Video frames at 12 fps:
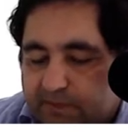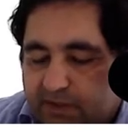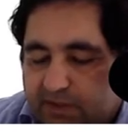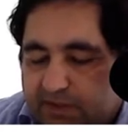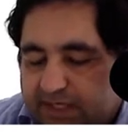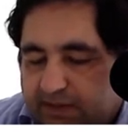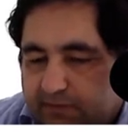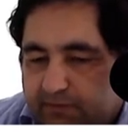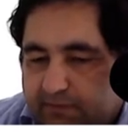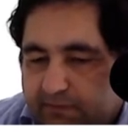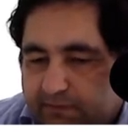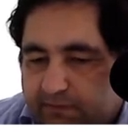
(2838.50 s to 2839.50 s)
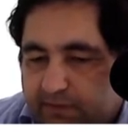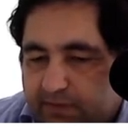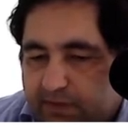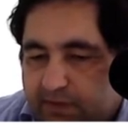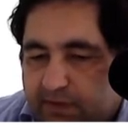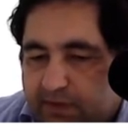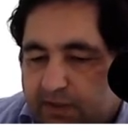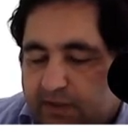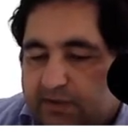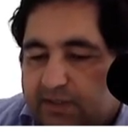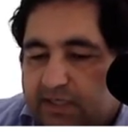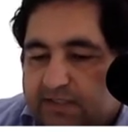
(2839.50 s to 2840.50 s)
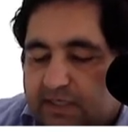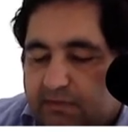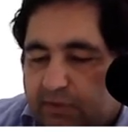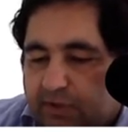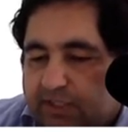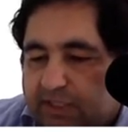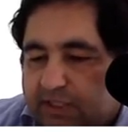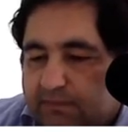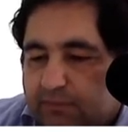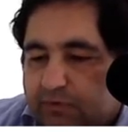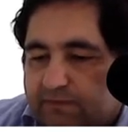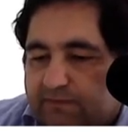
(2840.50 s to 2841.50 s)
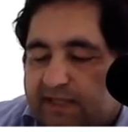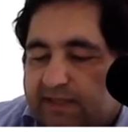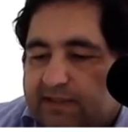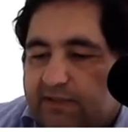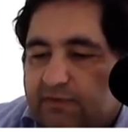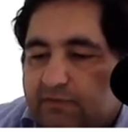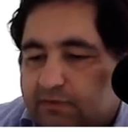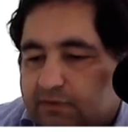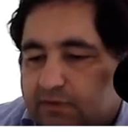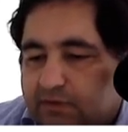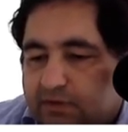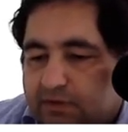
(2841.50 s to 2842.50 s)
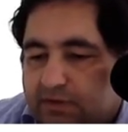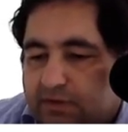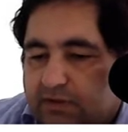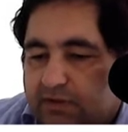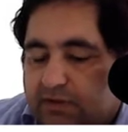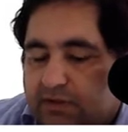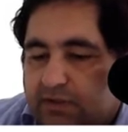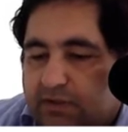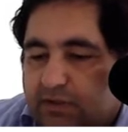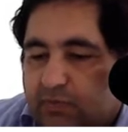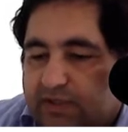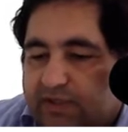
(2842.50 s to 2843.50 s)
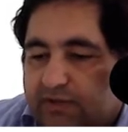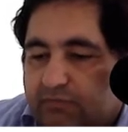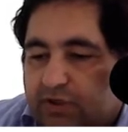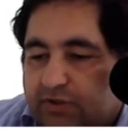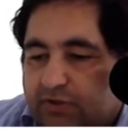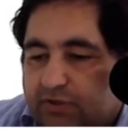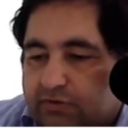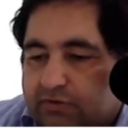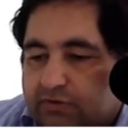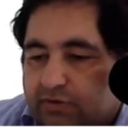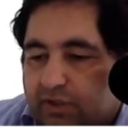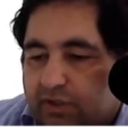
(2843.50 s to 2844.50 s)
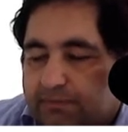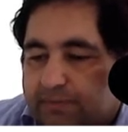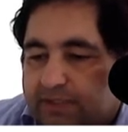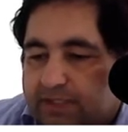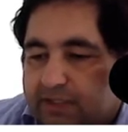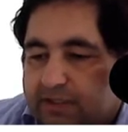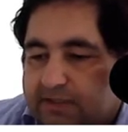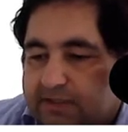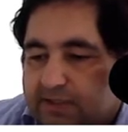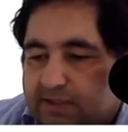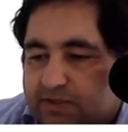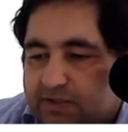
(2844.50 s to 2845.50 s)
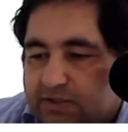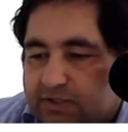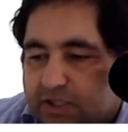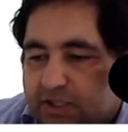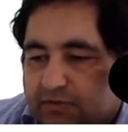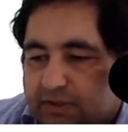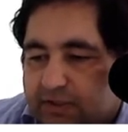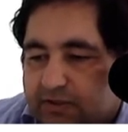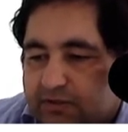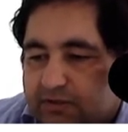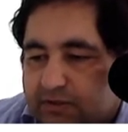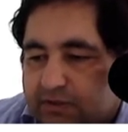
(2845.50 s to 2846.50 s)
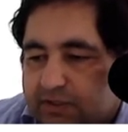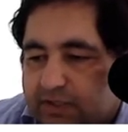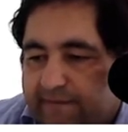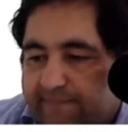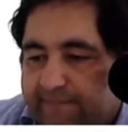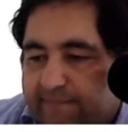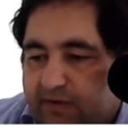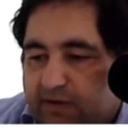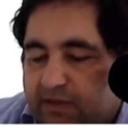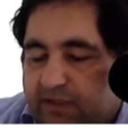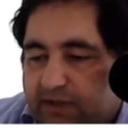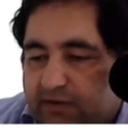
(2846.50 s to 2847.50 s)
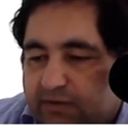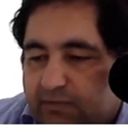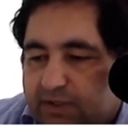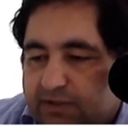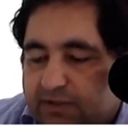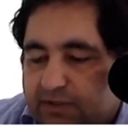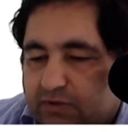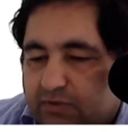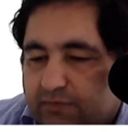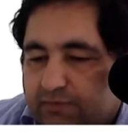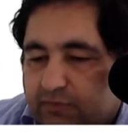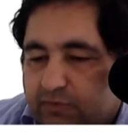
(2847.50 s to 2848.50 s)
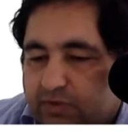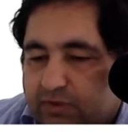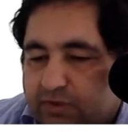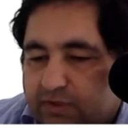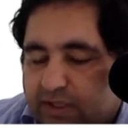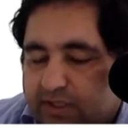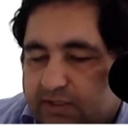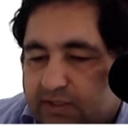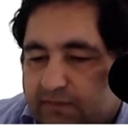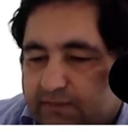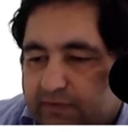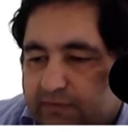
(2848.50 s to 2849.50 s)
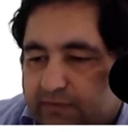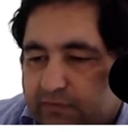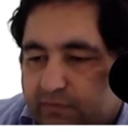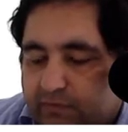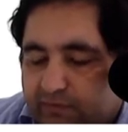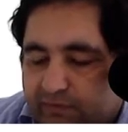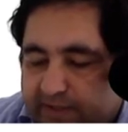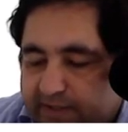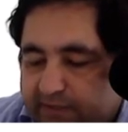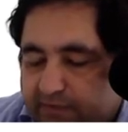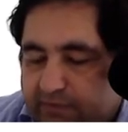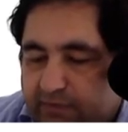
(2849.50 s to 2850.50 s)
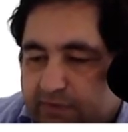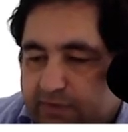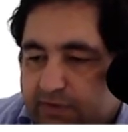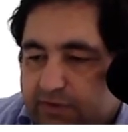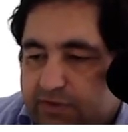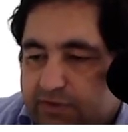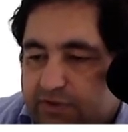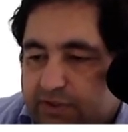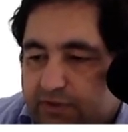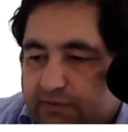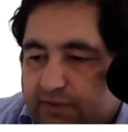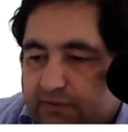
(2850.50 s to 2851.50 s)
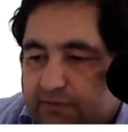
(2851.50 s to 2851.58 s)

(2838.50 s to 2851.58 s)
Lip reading: now determine the input value when the microcontroller PLC is showing. Okay, now I wanted to go for a different value, showing